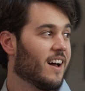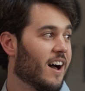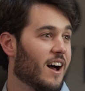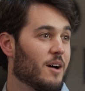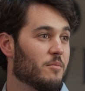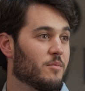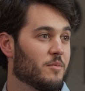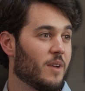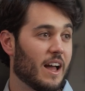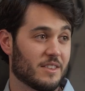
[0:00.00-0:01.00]

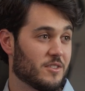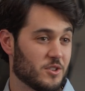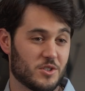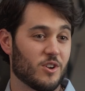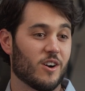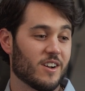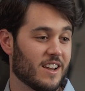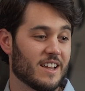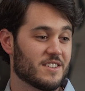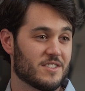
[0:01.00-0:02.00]
At the start,
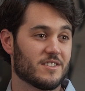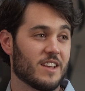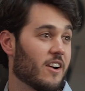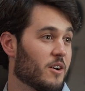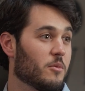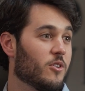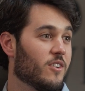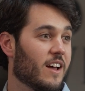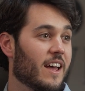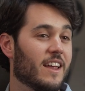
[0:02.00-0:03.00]
it's
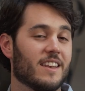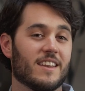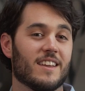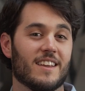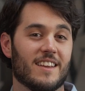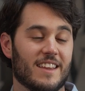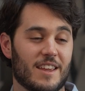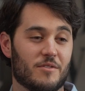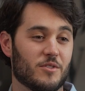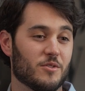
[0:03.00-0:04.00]
terrible, and
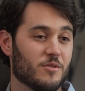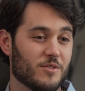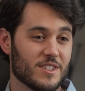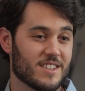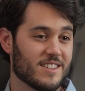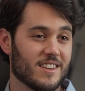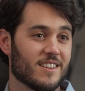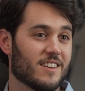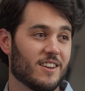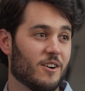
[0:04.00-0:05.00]
if you've listened
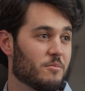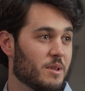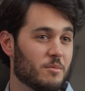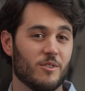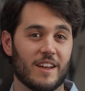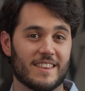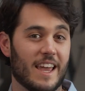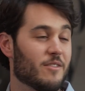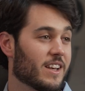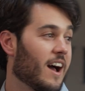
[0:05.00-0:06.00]
to, people like
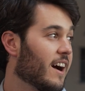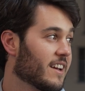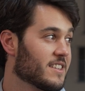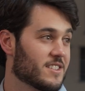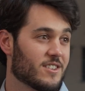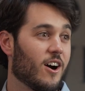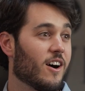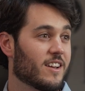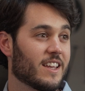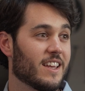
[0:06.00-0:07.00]
David Goggins
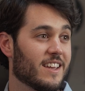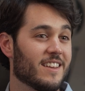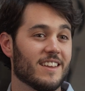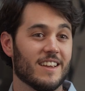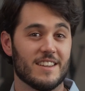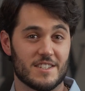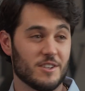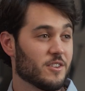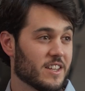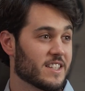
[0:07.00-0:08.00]
talk, he
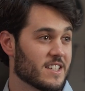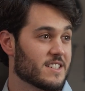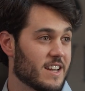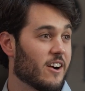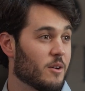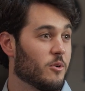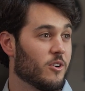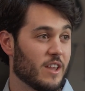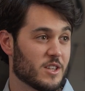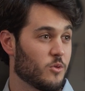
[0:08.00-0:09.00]
still thinks it's terrible,
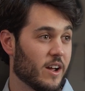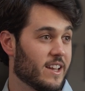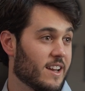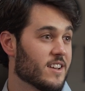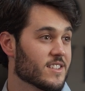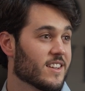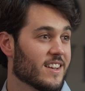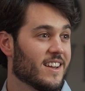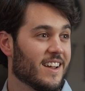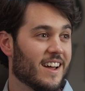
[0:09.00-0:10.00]
and that's why he does it.
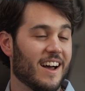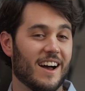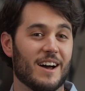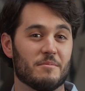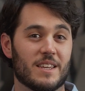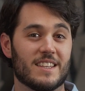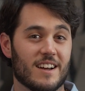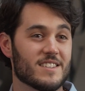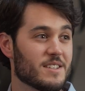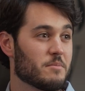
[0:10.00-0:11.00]
He
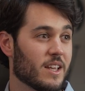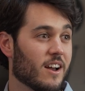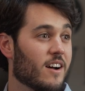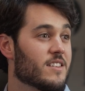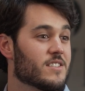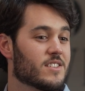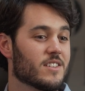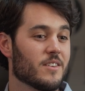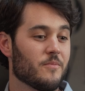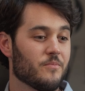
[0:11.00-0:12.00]
does it
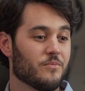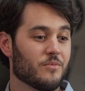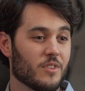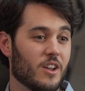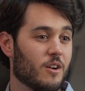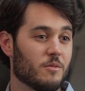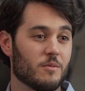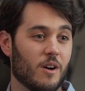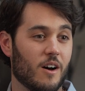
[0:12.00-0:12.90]
because, you know,